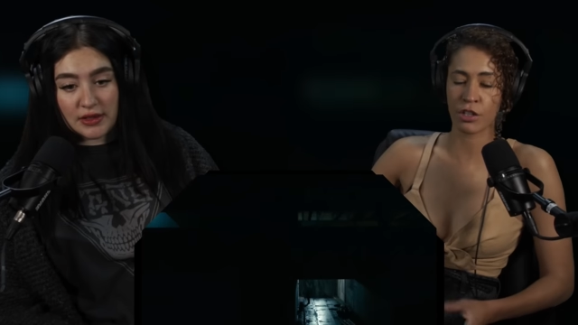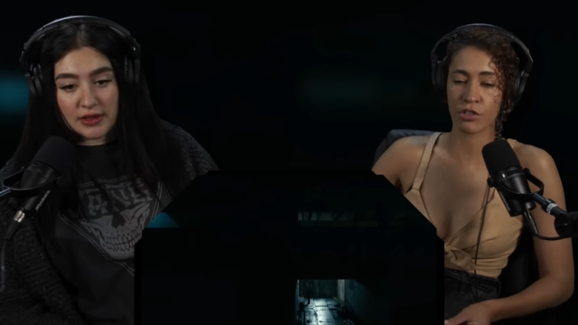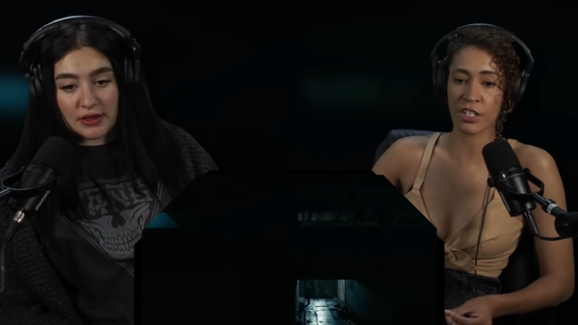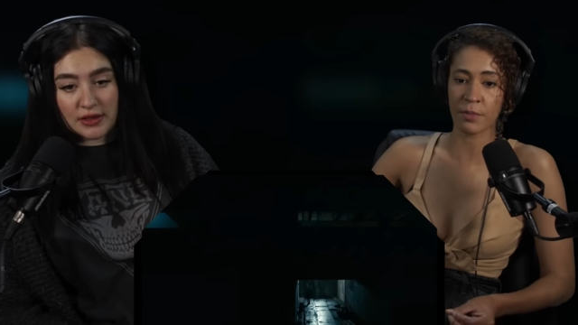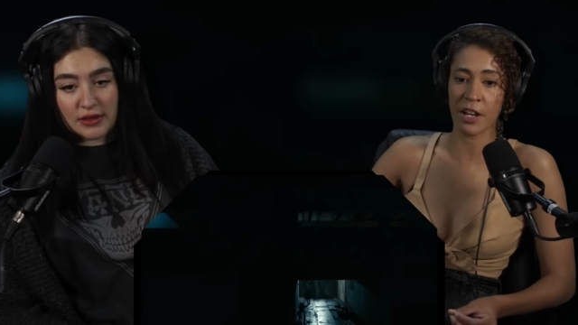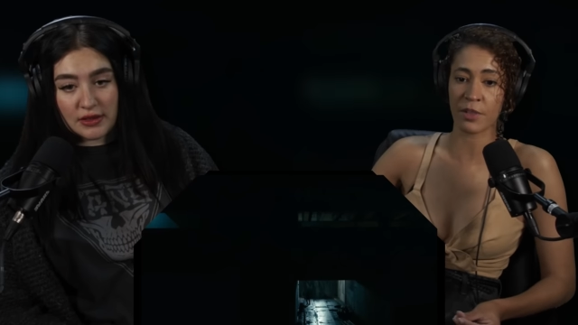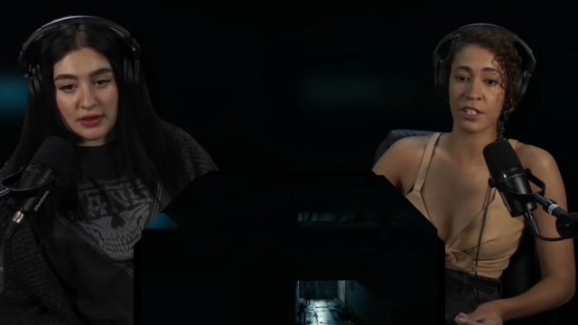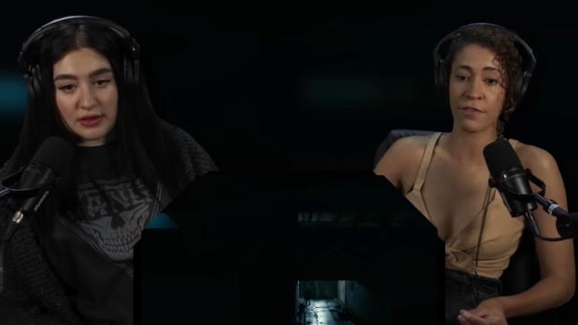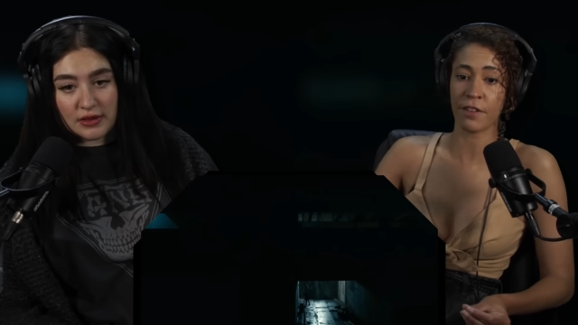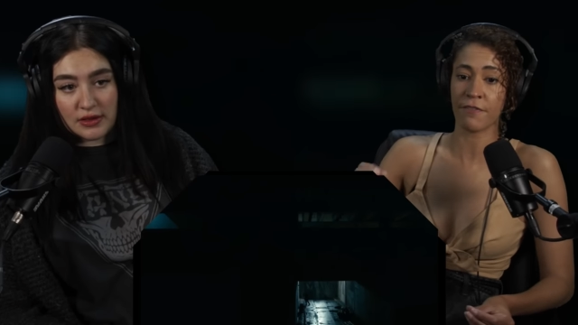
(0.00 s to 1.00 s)
Speaker 1: You're stressing me out because
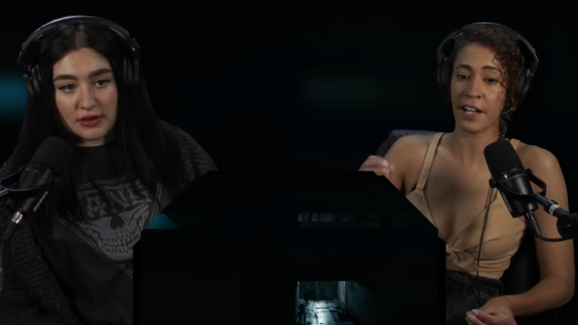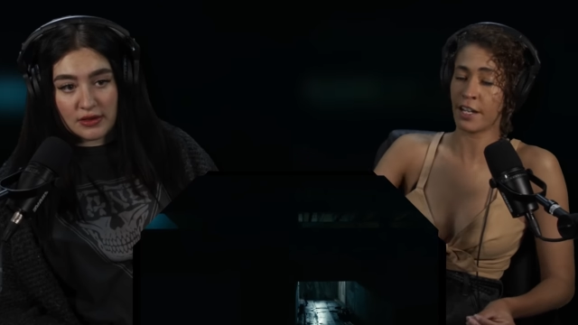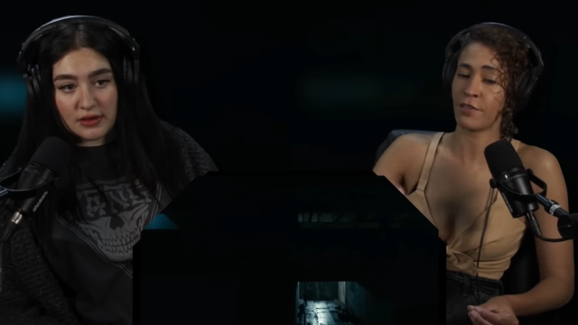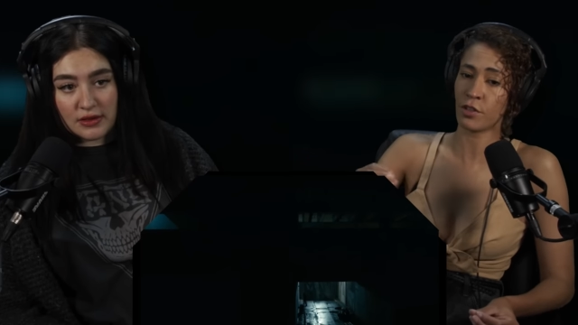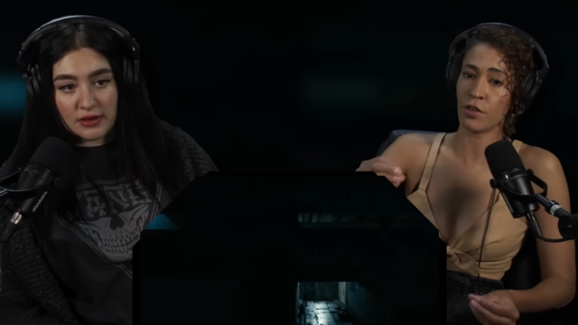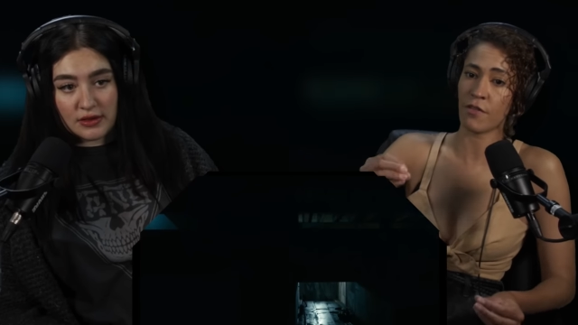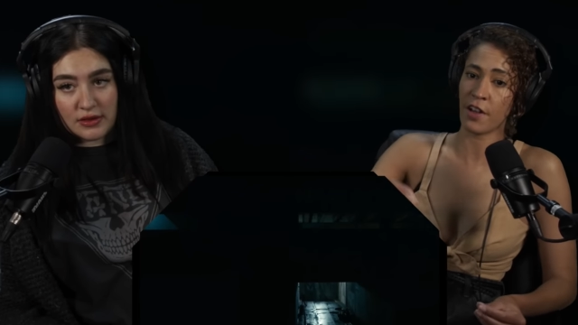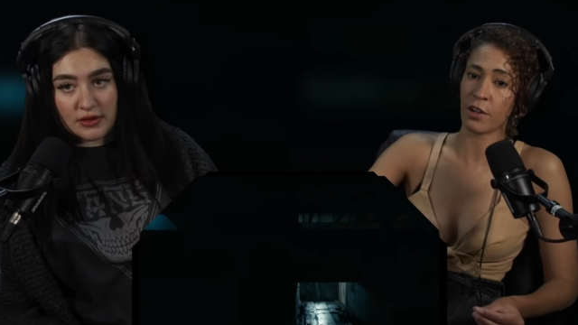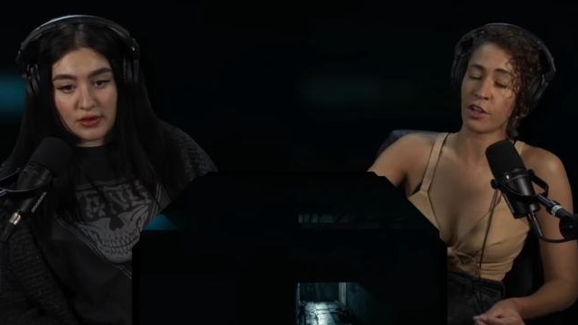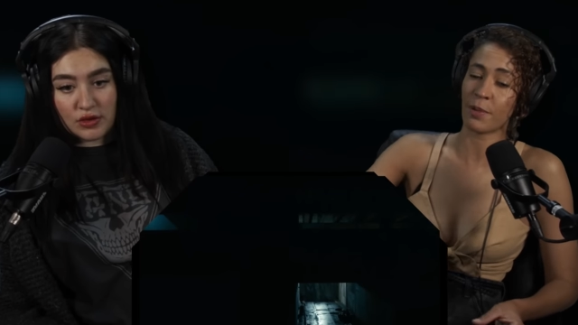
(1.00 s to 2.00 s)
if the if you don't
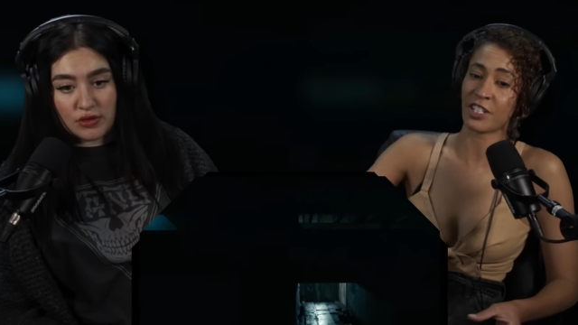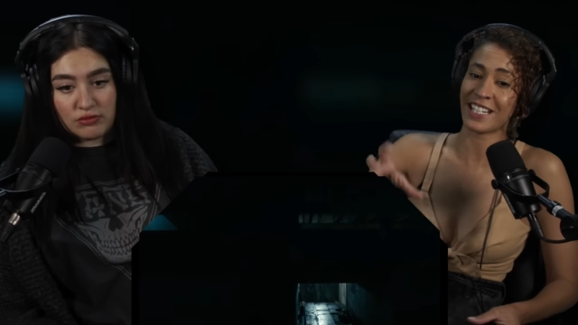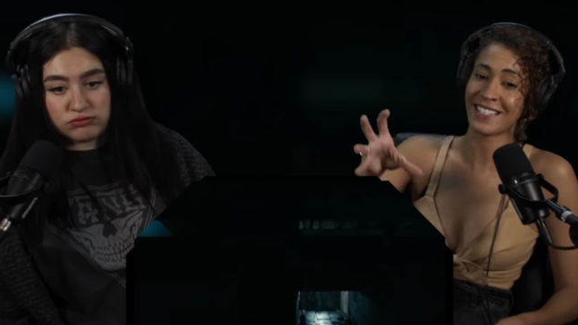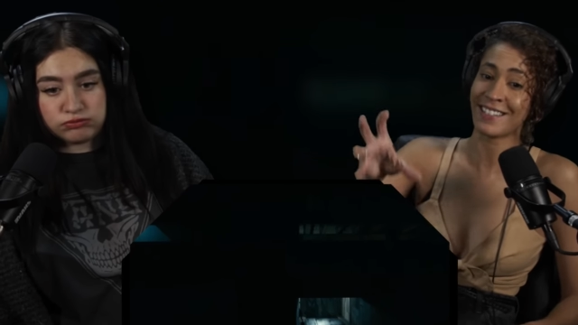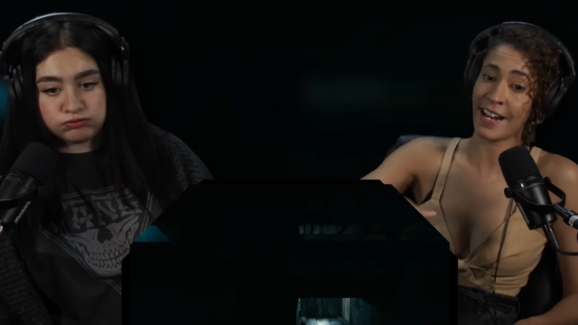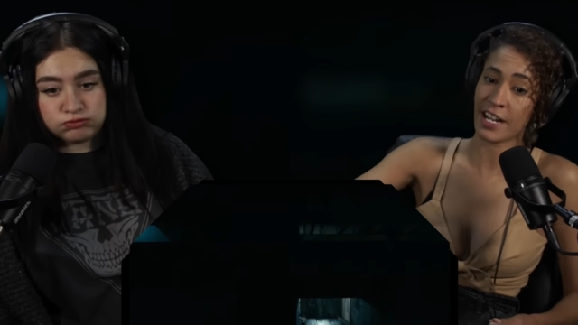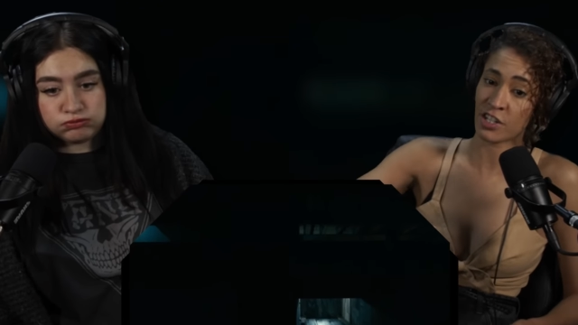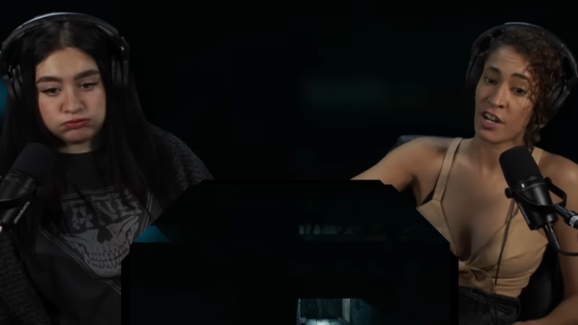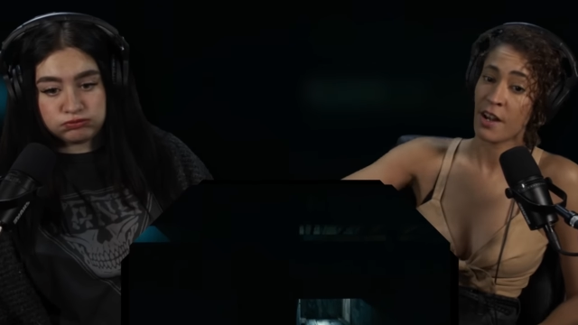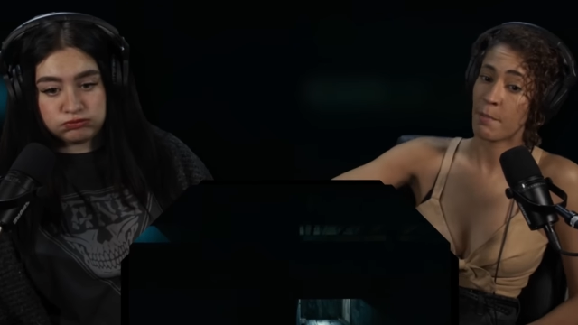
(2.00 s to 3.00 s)
follow her, you're about to get snatched
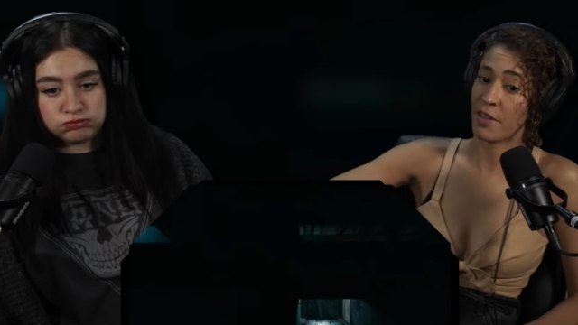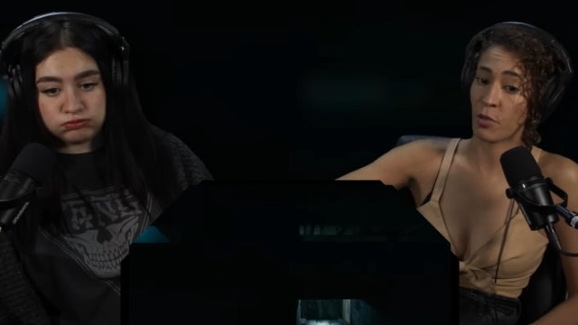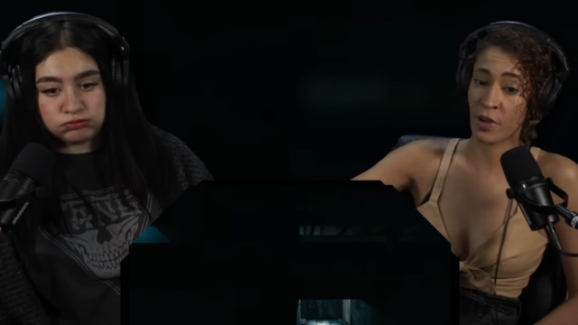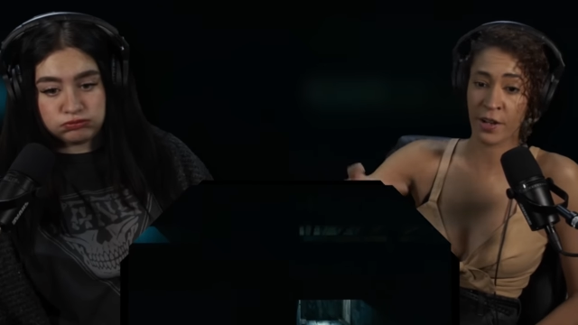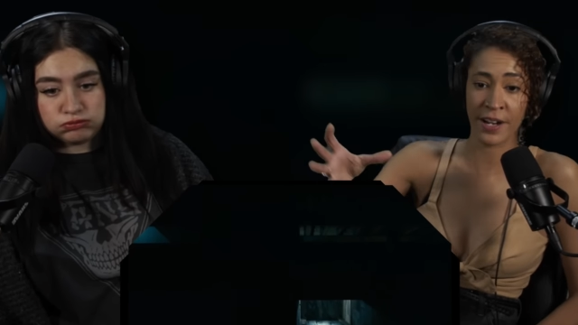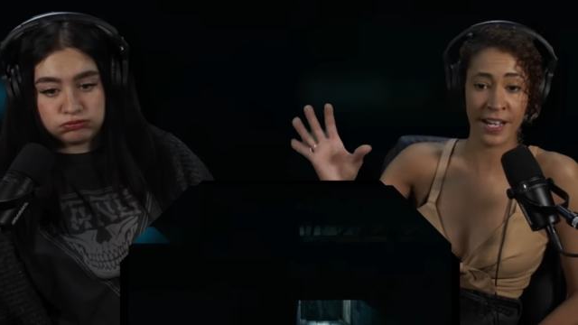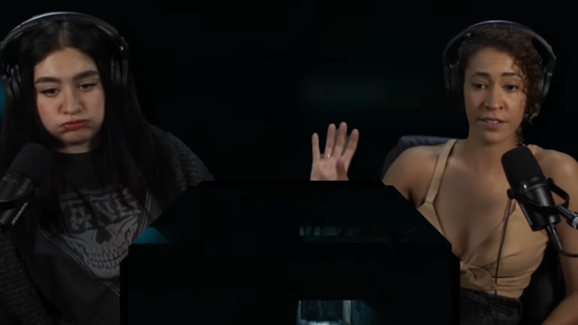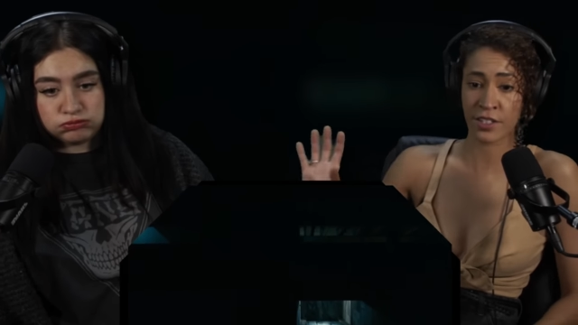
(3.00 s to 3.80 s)
by the weird head of